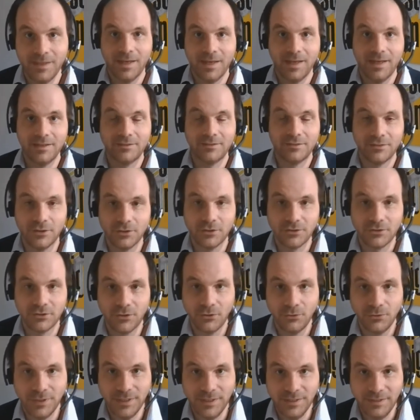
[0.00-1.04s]
it's not
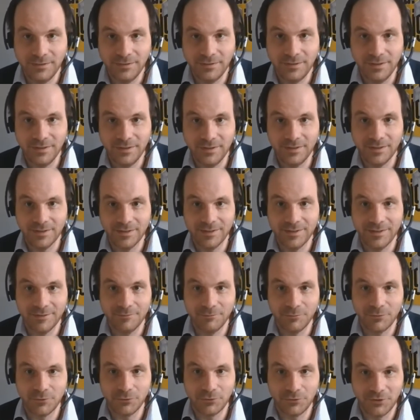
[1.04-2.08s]
so easy
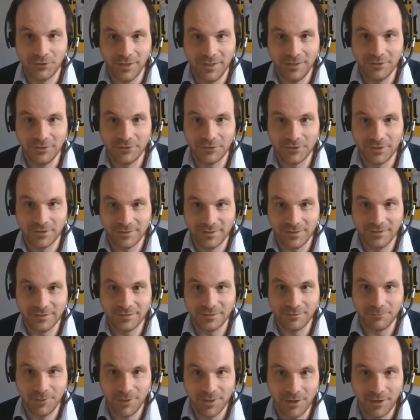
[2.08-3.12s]
to change the
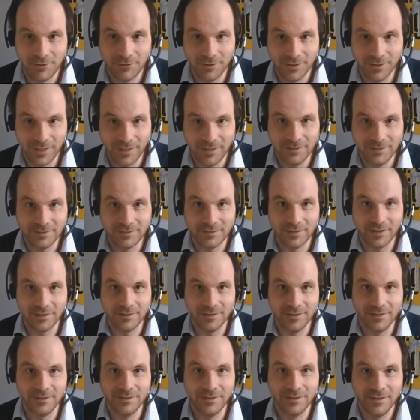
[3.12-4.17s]
system in our case
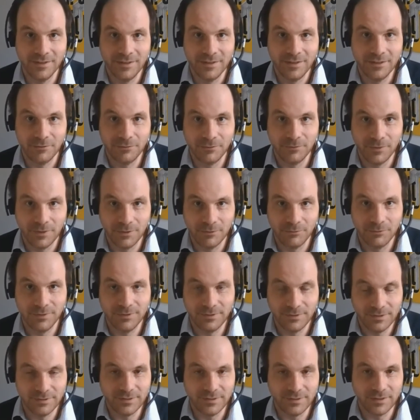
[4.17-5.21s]
study. Uh, with
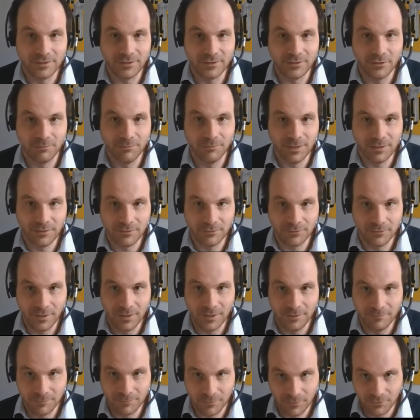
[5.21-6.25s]
these economic
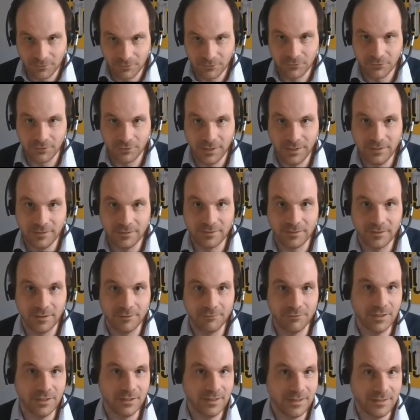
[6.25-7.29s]
um, constraints.
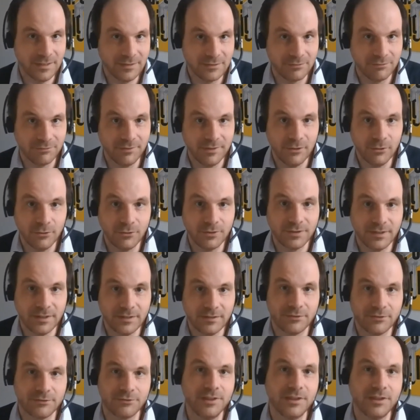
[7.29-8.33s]
Nevertheless, we looked at
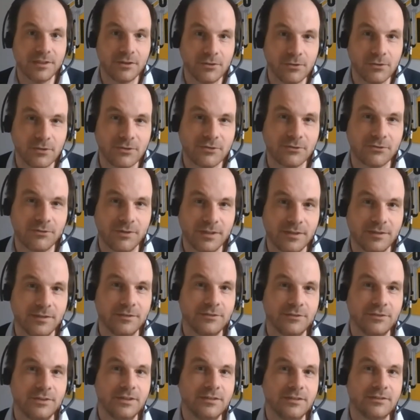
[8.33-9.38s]
three core
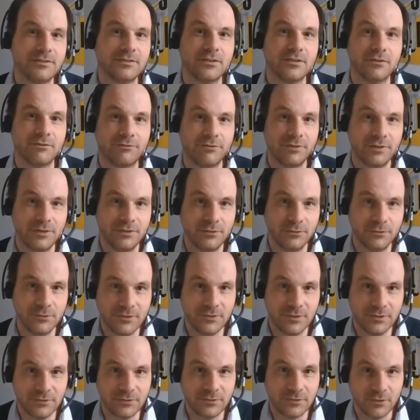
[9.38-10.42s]
strategies of
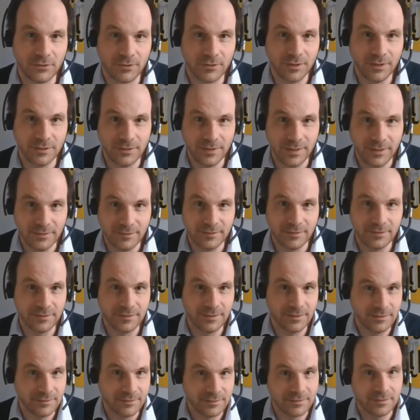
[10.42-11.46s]
reducing stocking
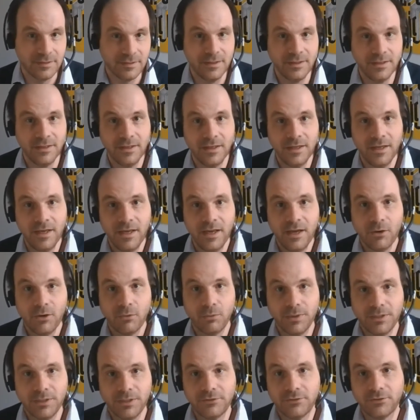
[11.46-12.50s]
densities,
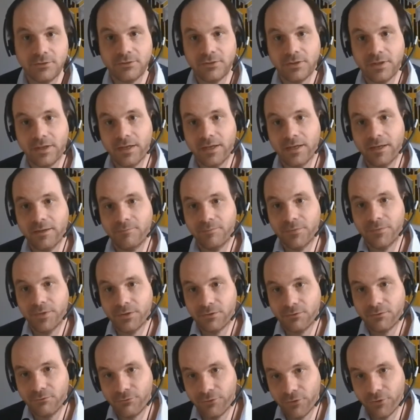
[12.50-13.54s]
which um, the
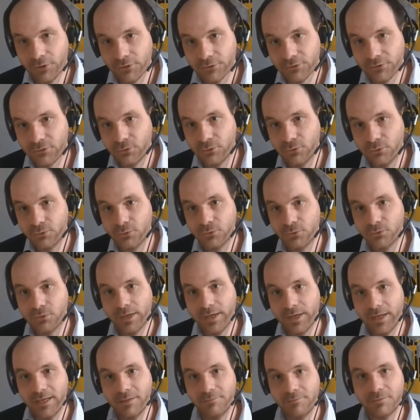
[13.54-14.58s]
first two
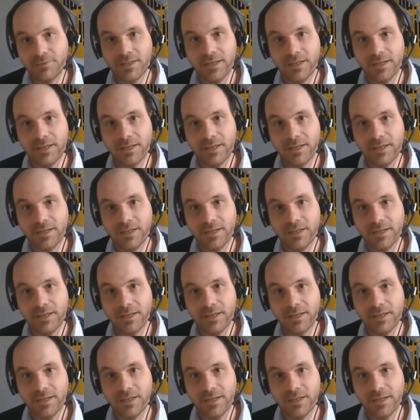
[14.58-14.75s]
aimed